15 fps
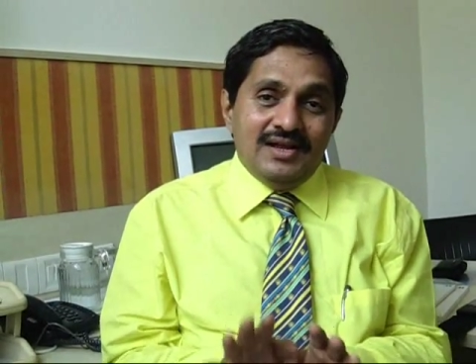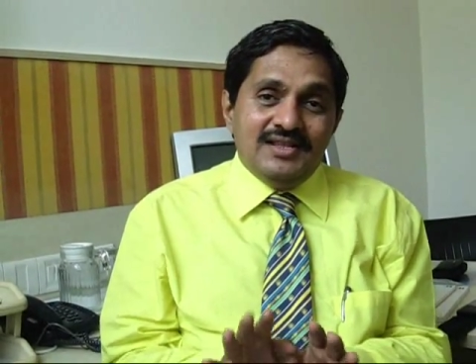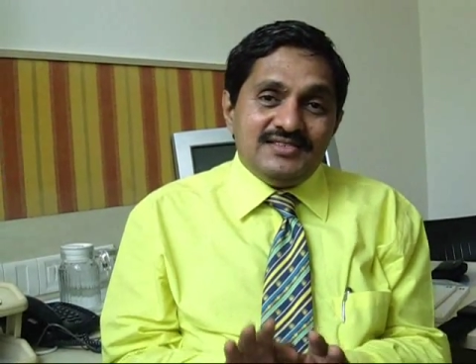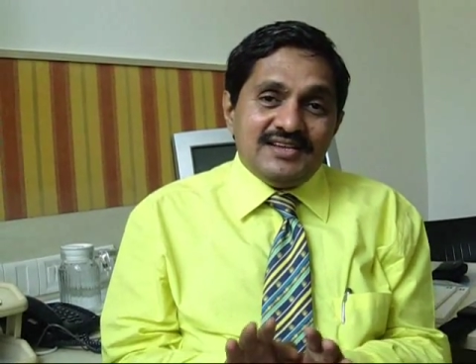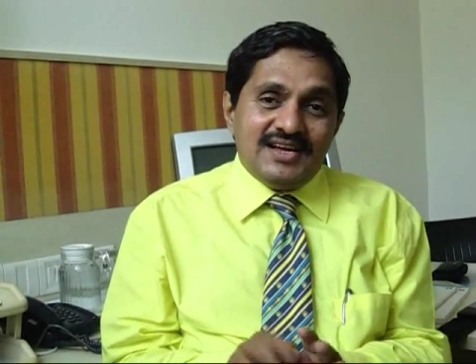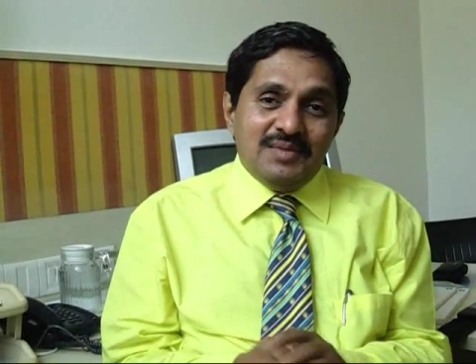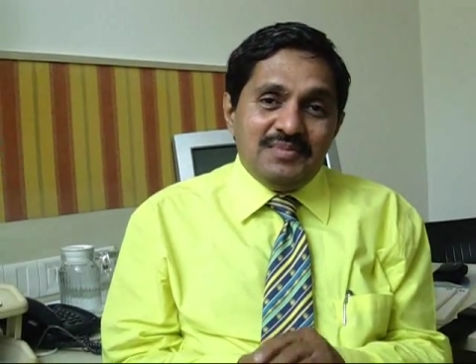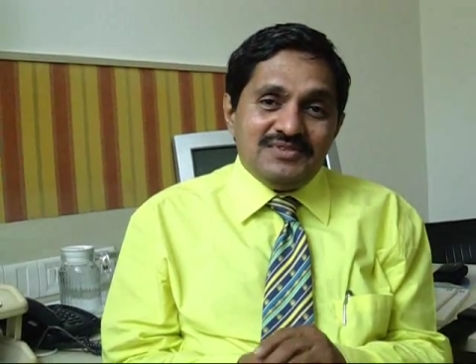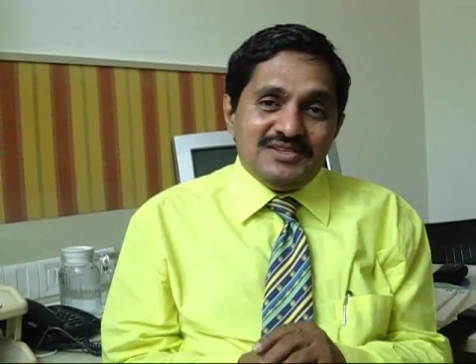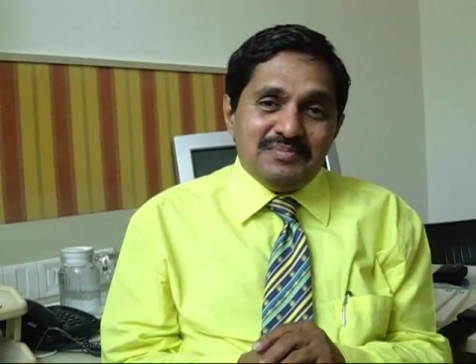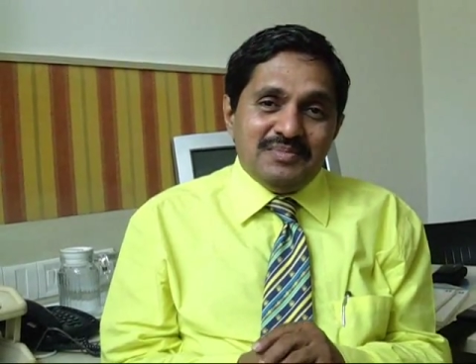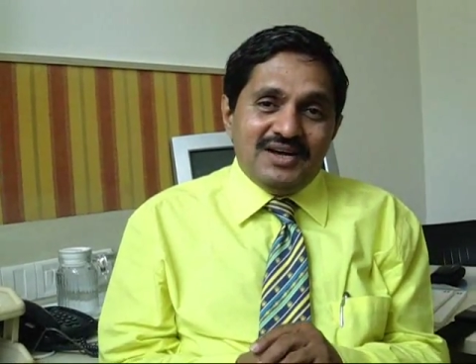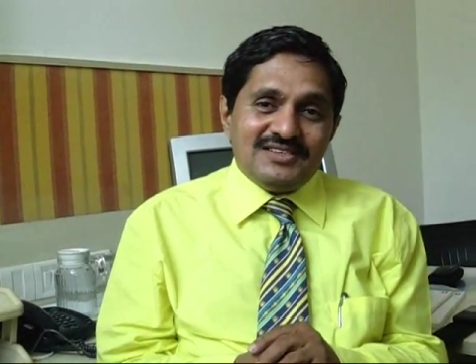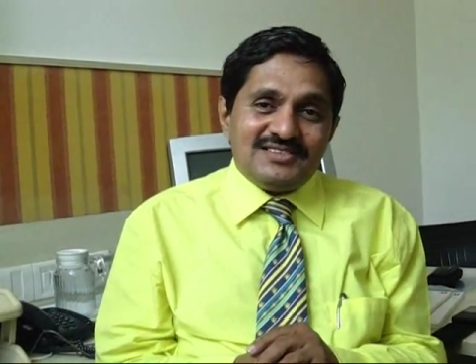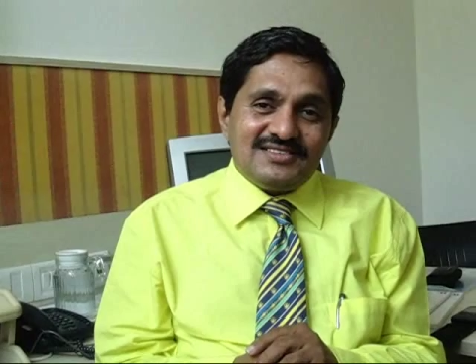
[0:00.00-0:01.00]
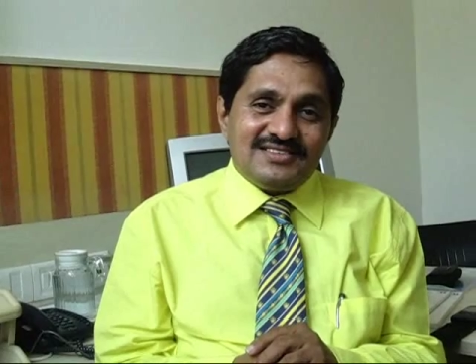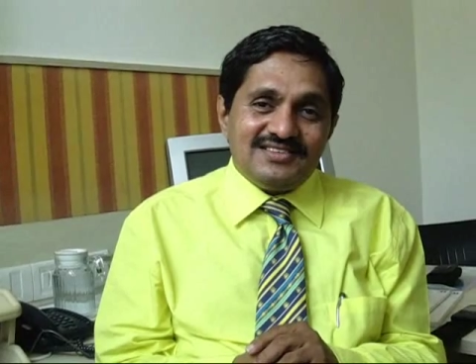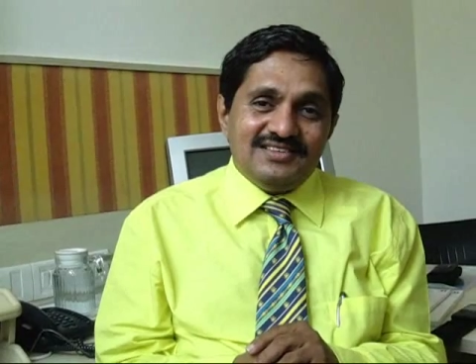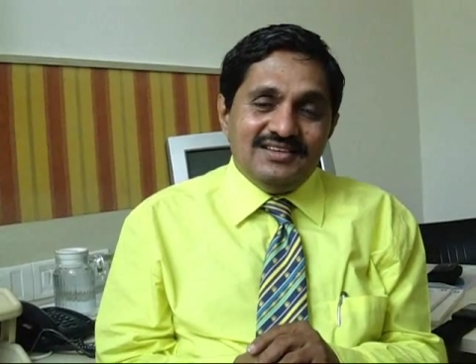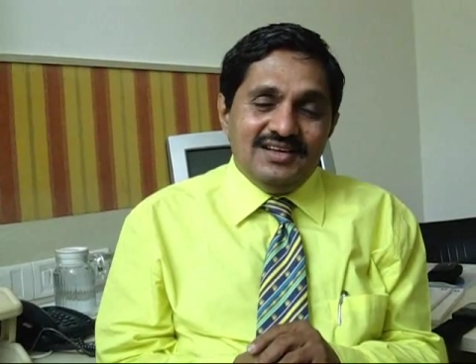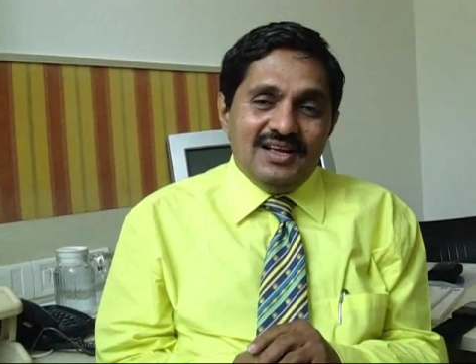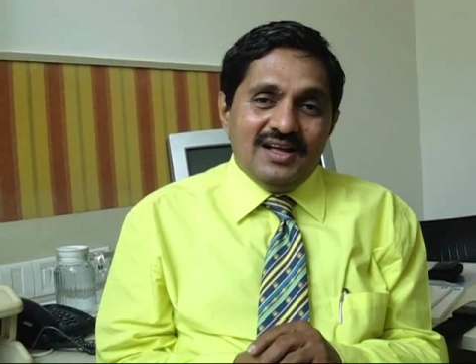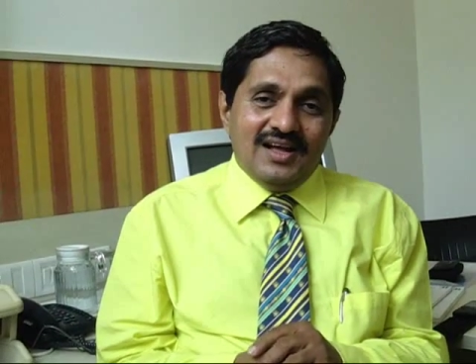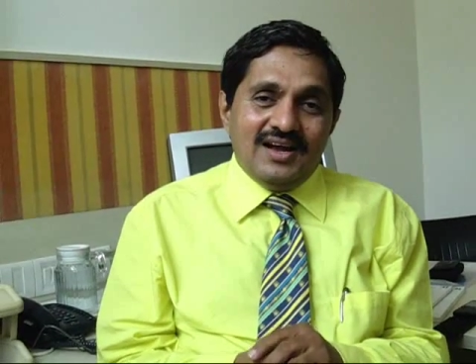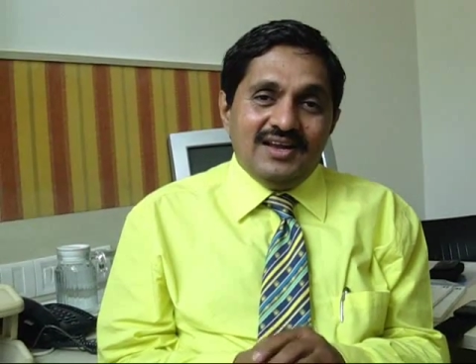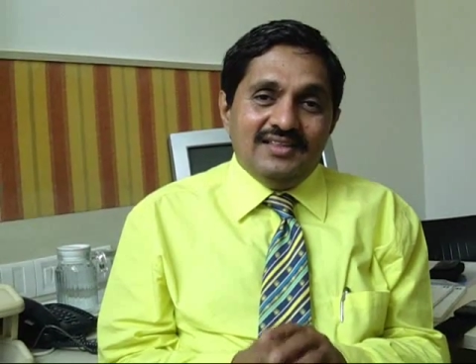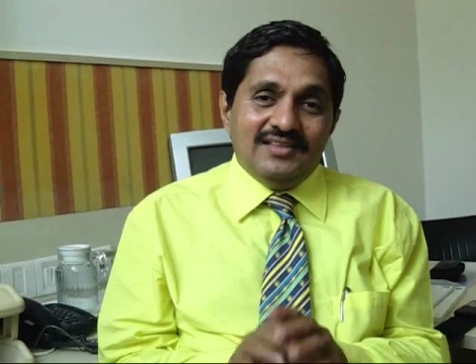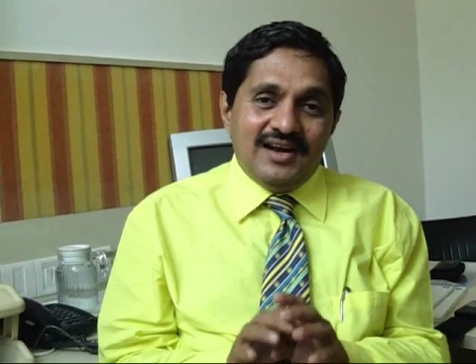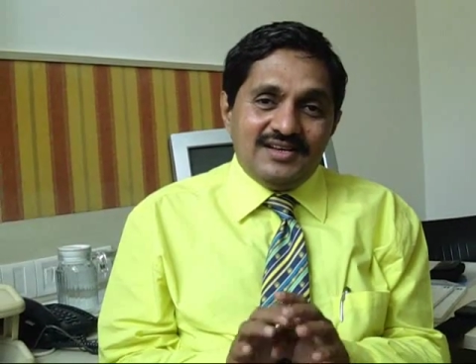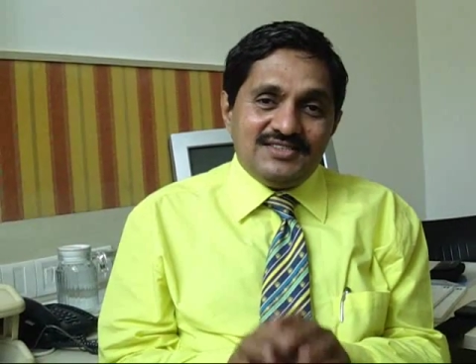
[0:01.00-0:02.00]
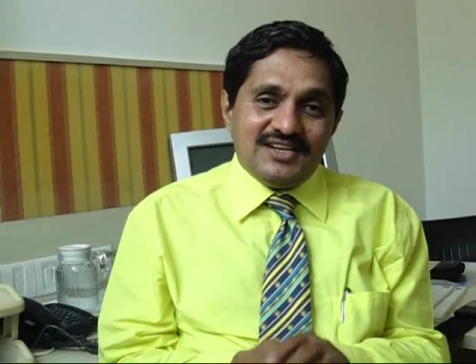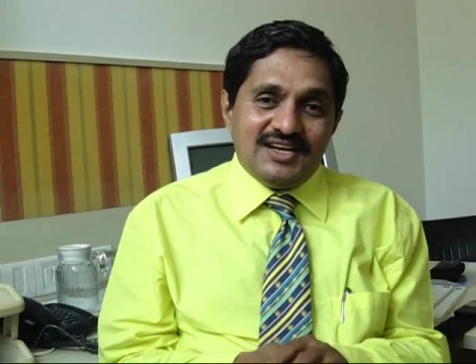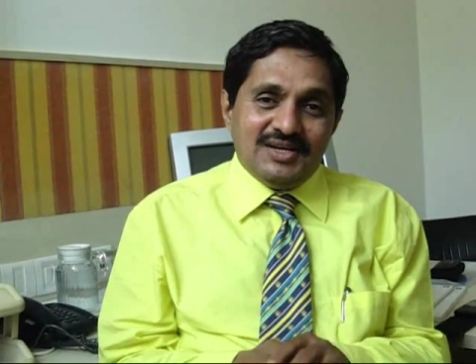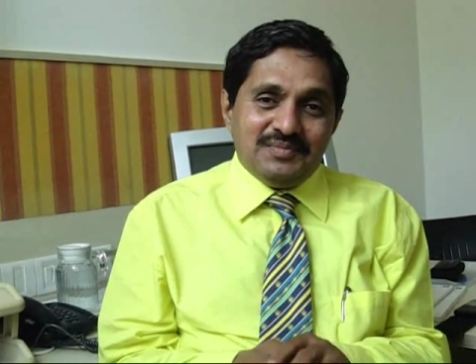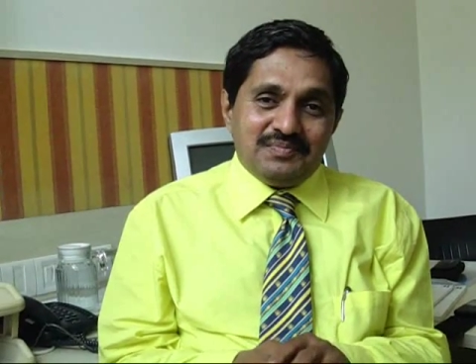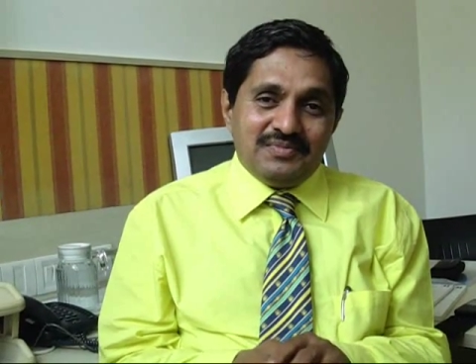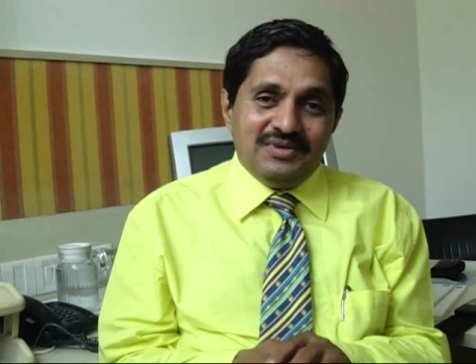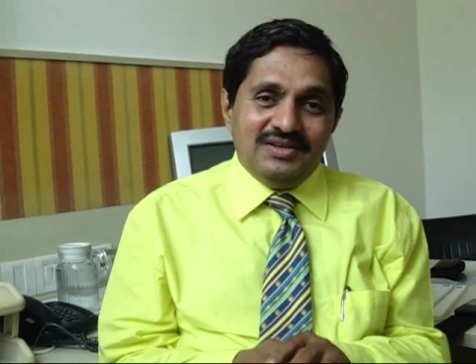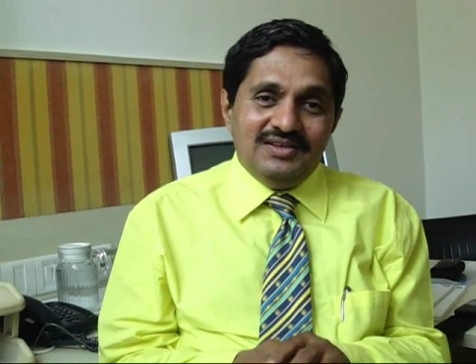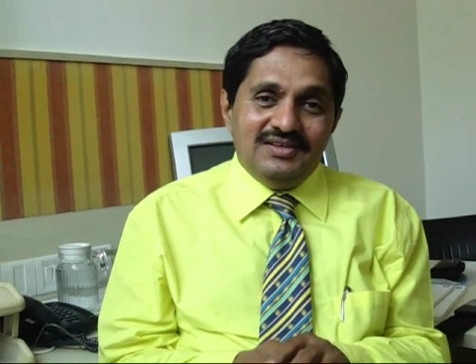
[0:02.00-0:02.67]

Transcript: health checkup is a must, and in that checkup,